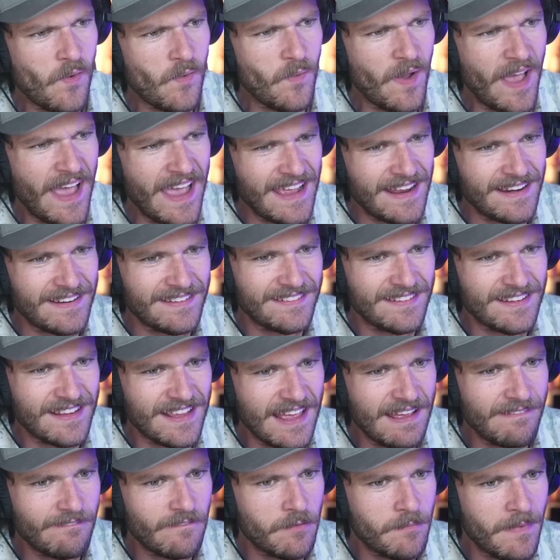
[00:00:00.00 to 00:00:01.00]
Oh, wait,
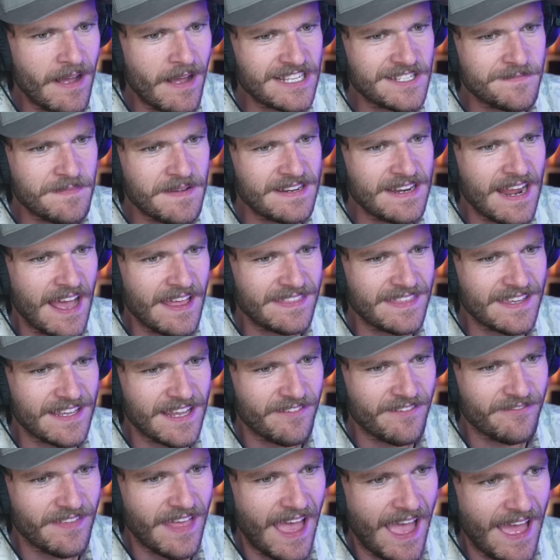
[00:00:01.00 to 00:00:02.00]
it reminds me
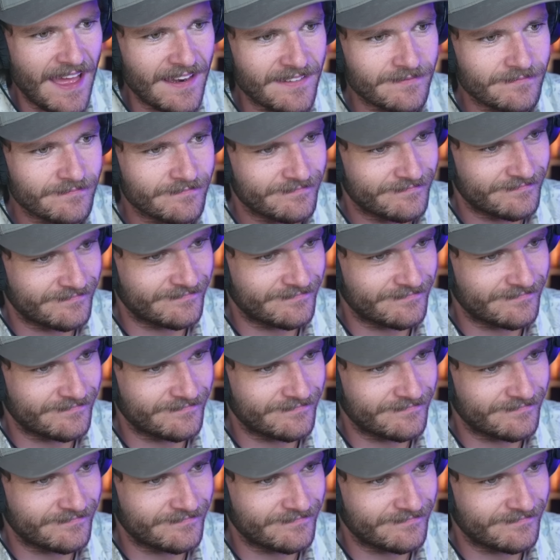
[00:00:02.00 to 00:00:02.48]
nothing of that